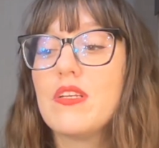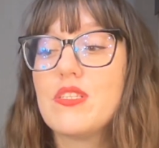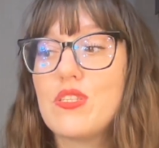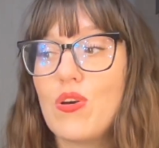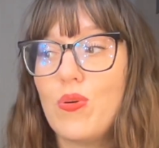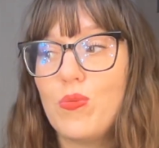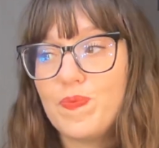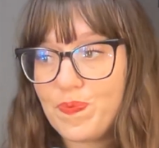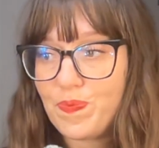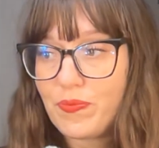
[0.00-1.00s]
So
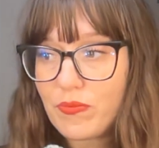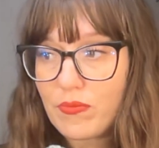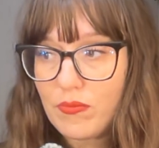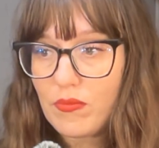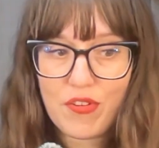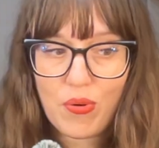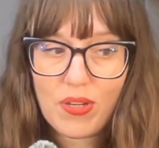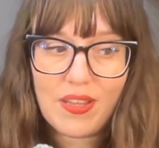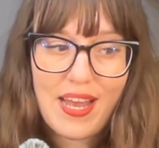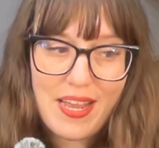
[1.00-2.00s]
if your
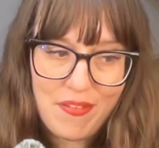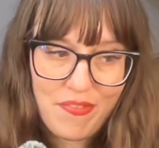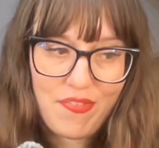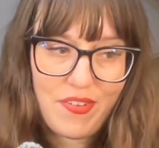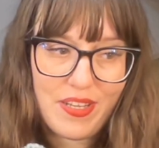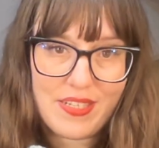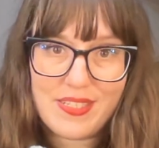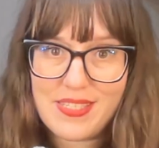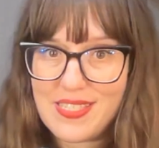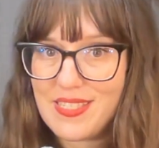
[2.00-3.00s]
life
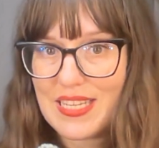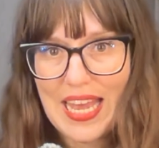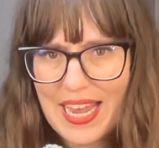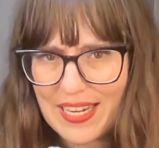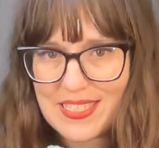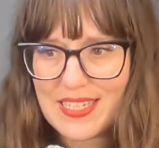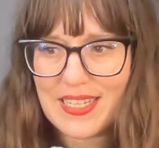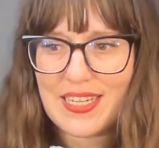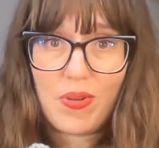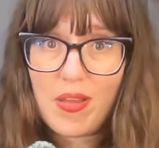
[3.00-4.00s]
is
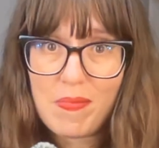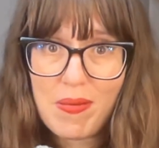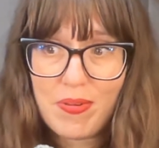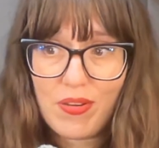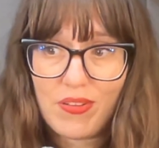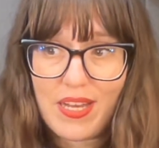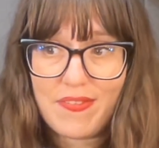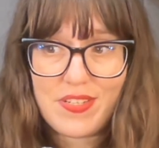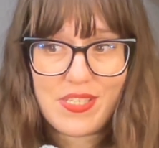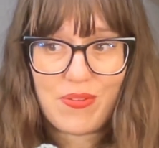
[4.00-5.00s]
hectic and maybe your
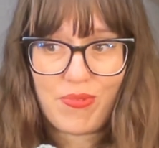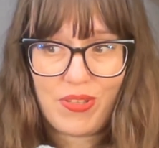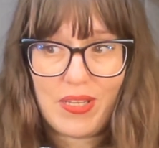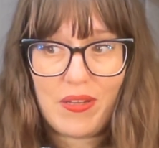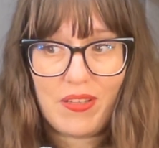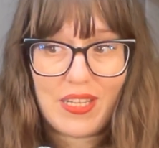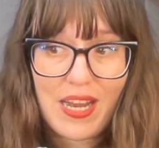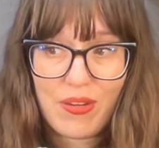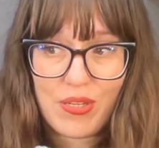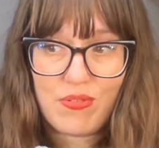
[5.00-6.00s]
life doesn't really
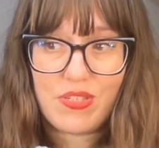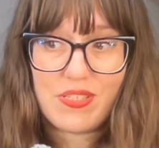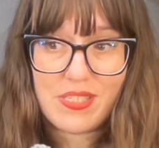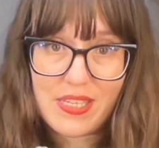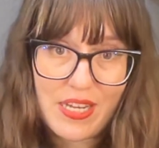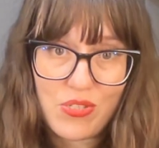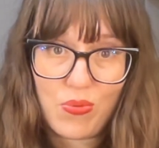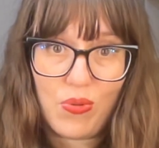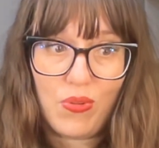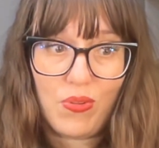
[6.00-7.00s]
allow you to
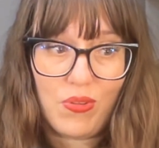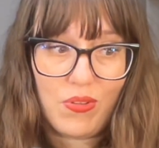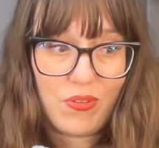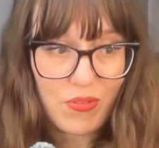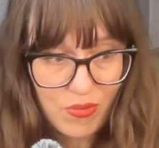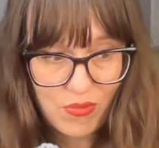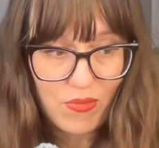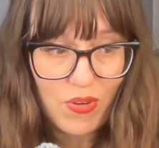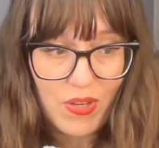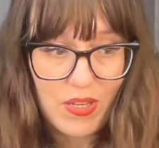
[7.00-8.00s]
schedule,
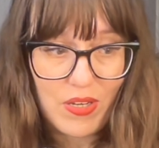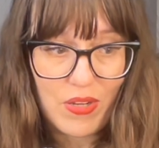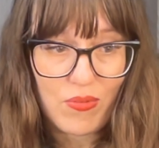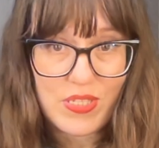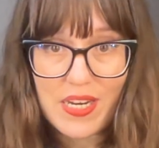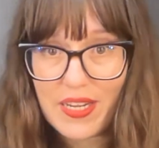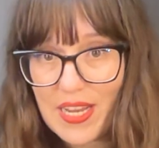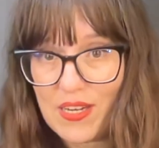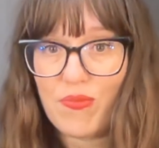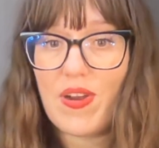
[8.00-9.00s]

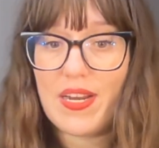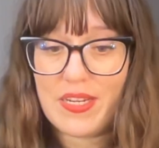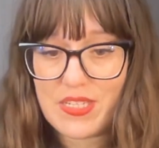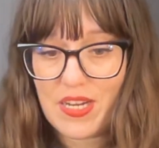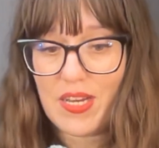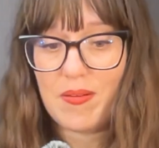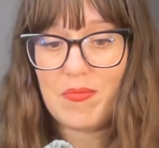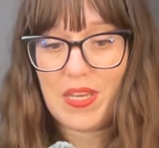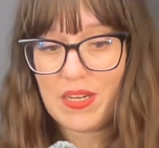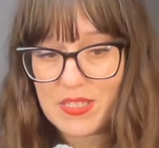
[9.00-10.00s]
dedicated writing
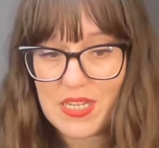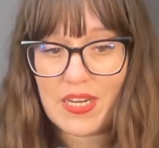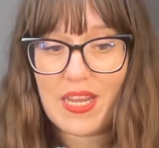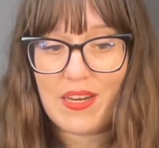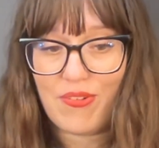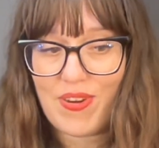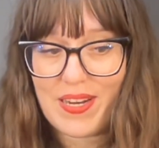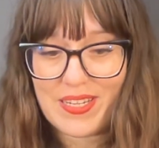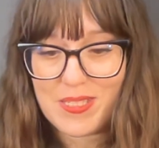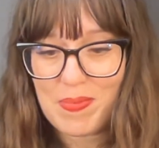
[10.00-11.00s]
time in a dedicated
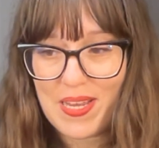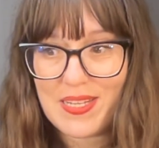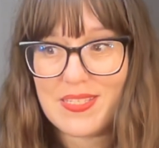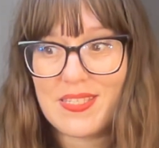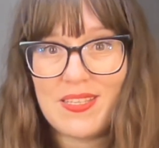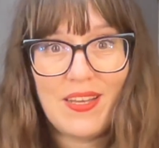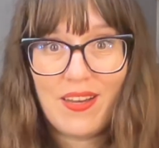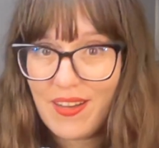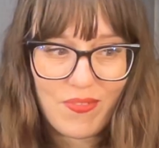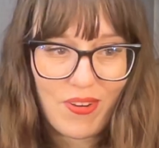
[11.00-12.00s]
writing space
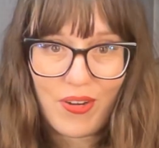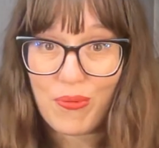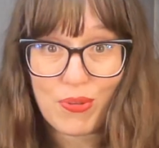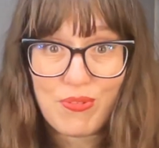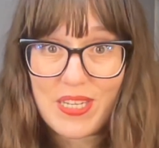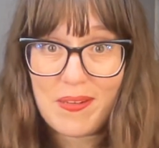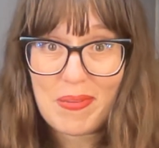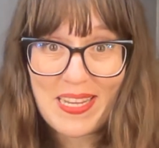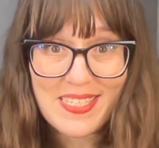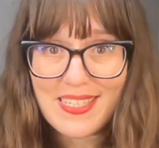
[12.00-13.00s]
on a routine
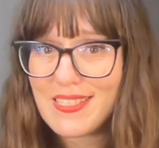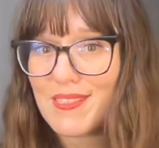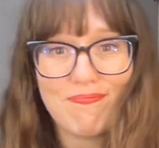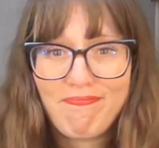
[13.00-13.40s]
basis,